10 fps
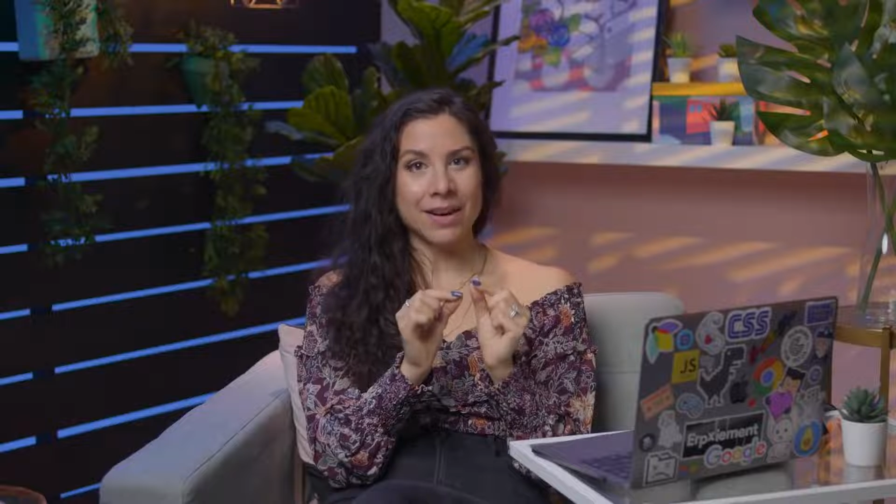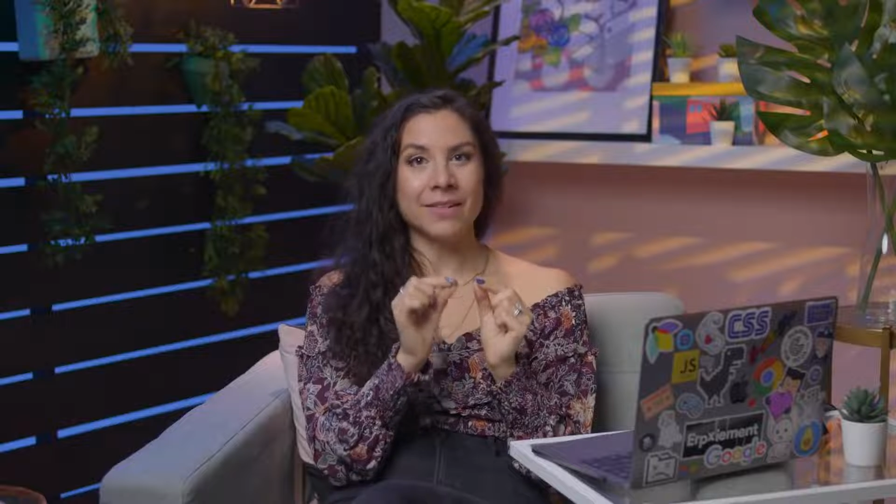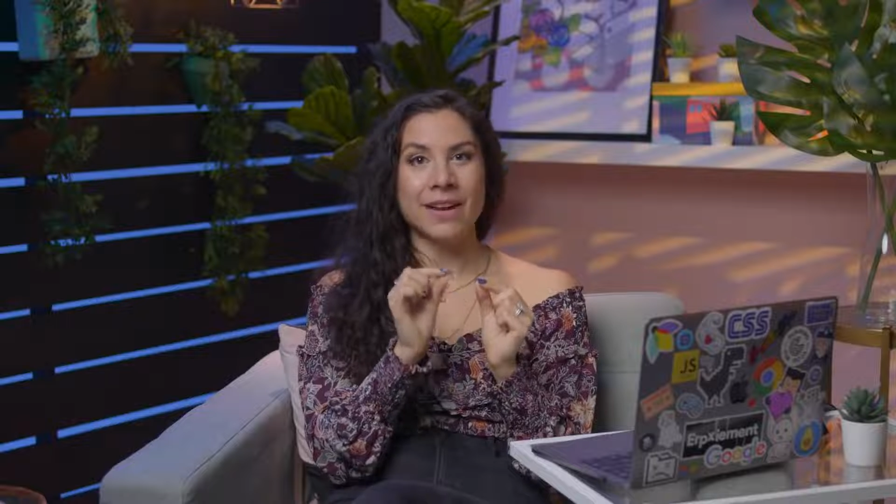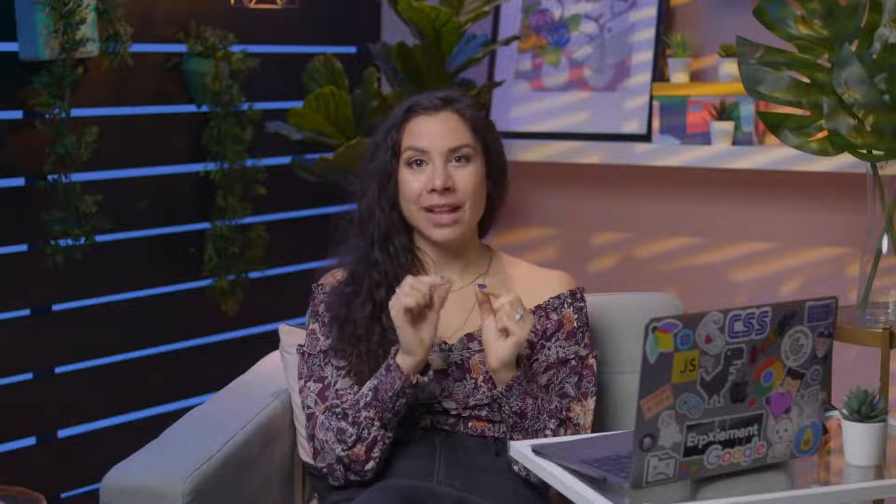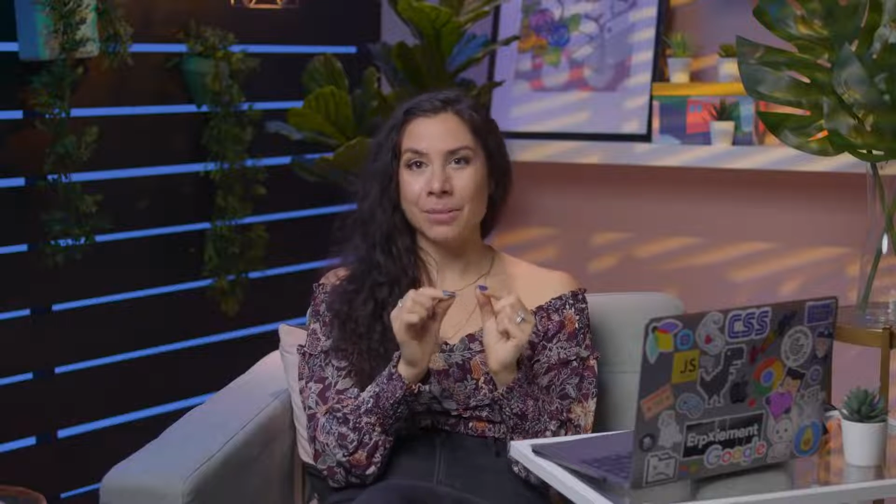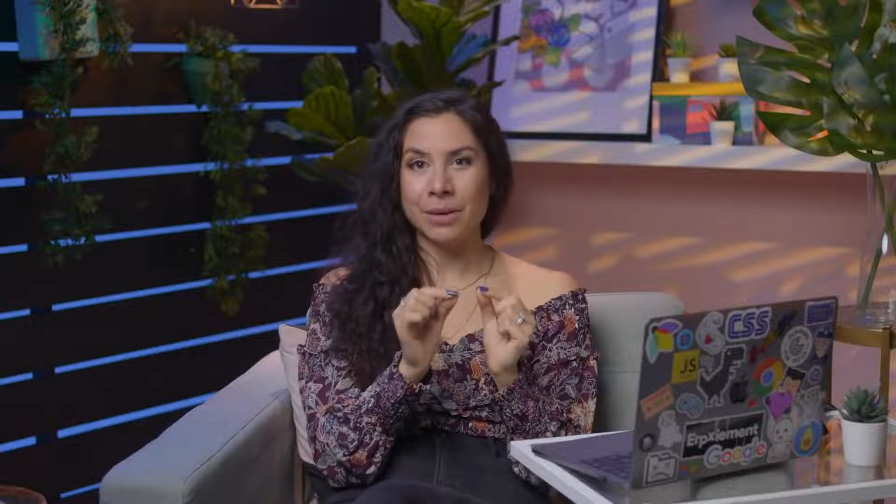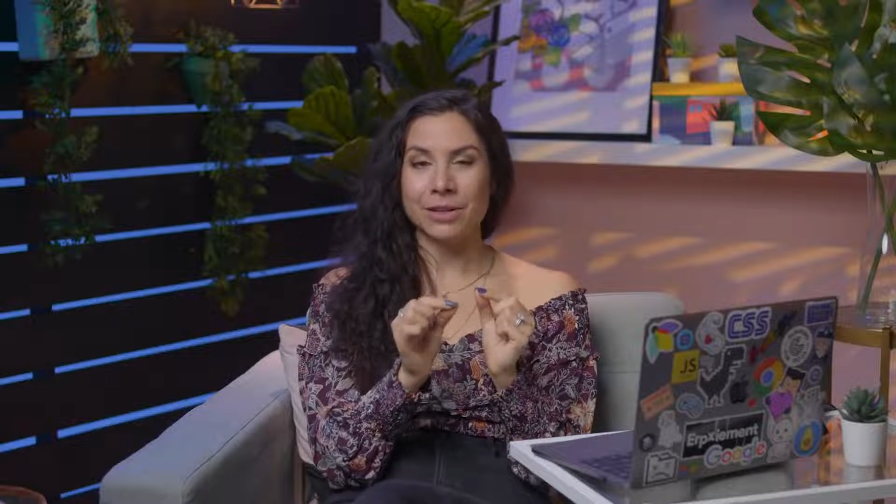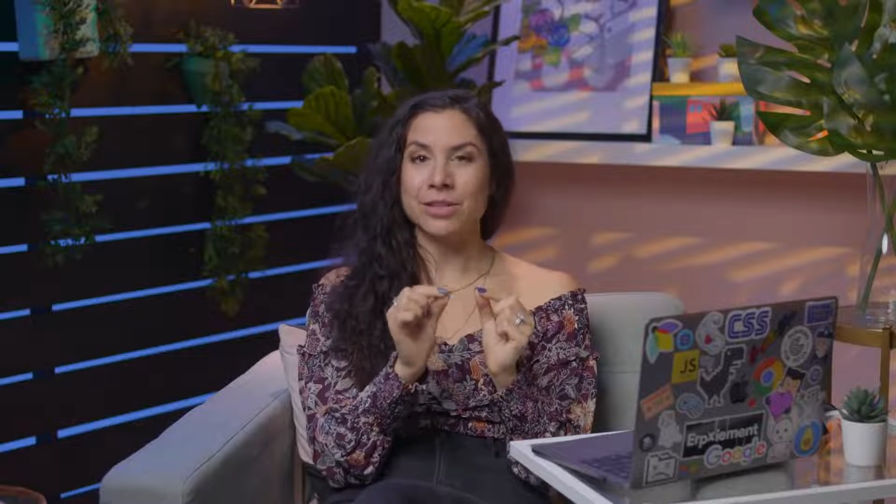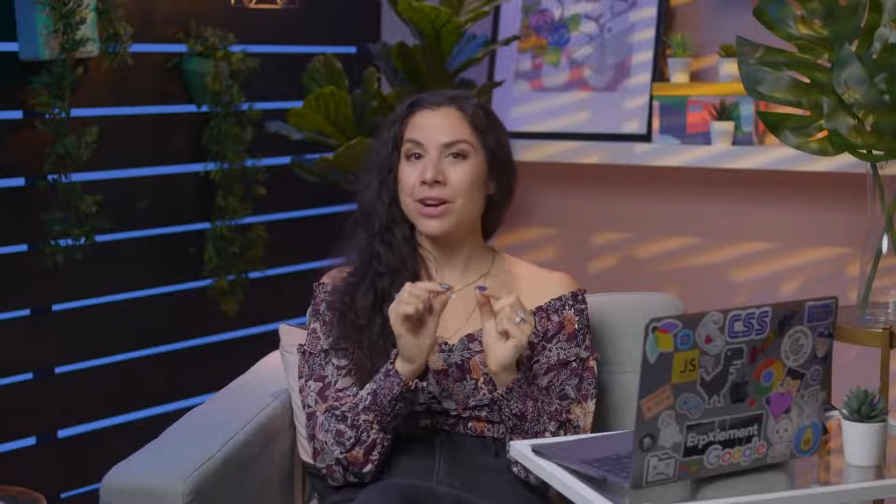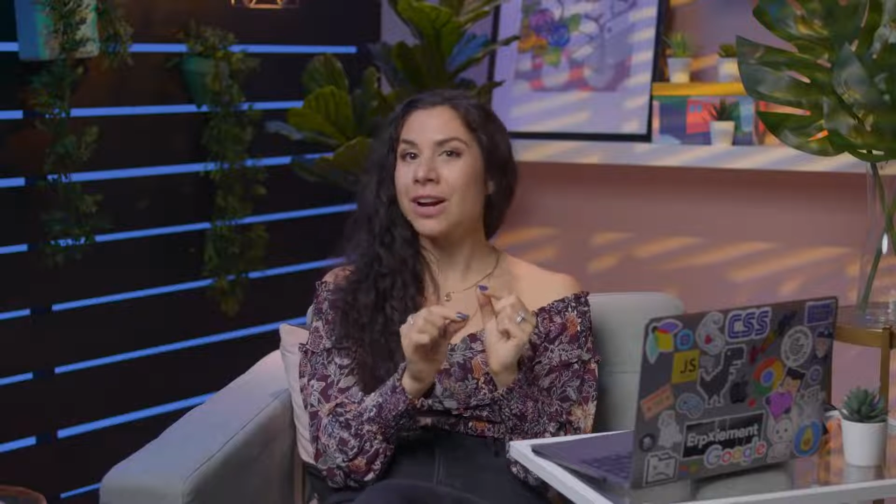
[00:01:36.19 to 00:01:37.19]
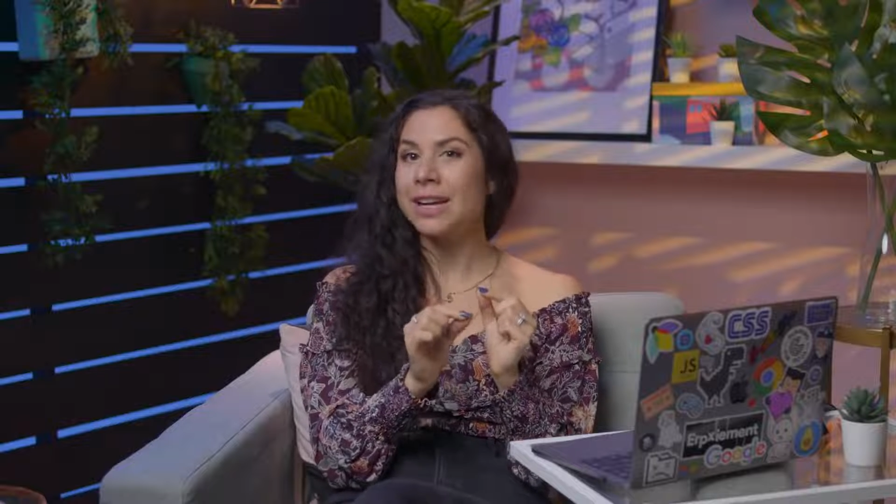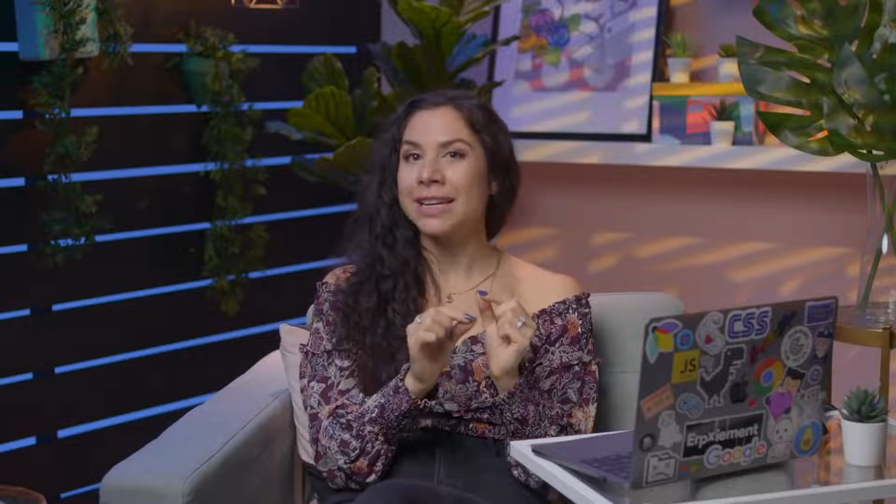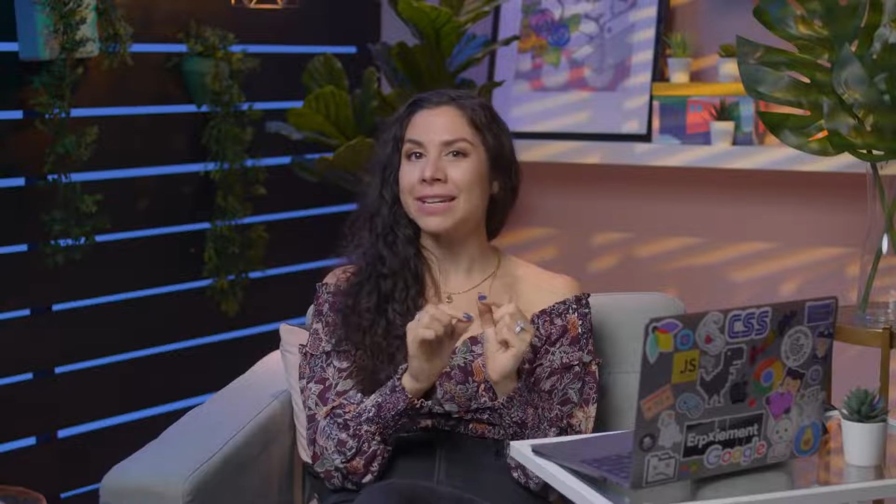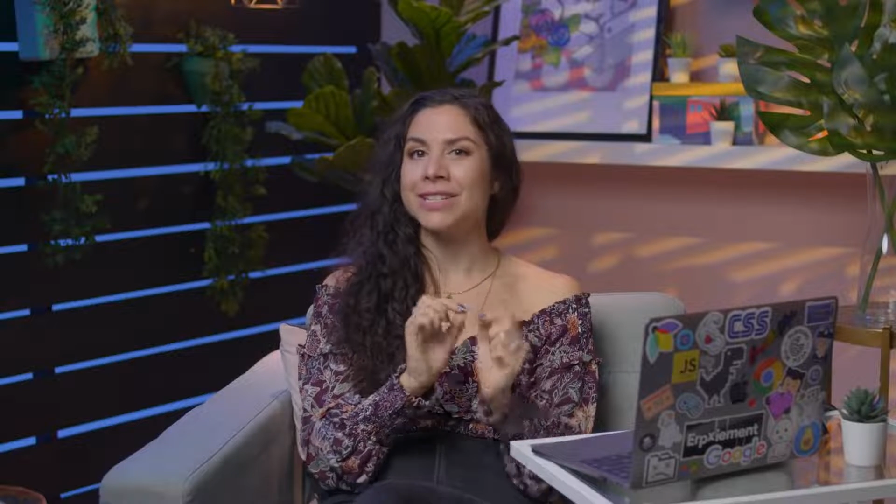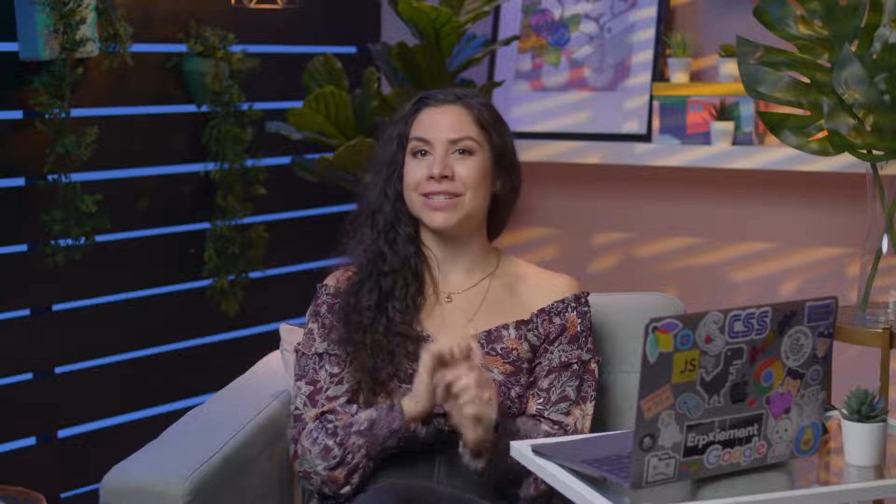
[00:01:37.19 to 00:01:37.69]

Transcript: of an element you're targeting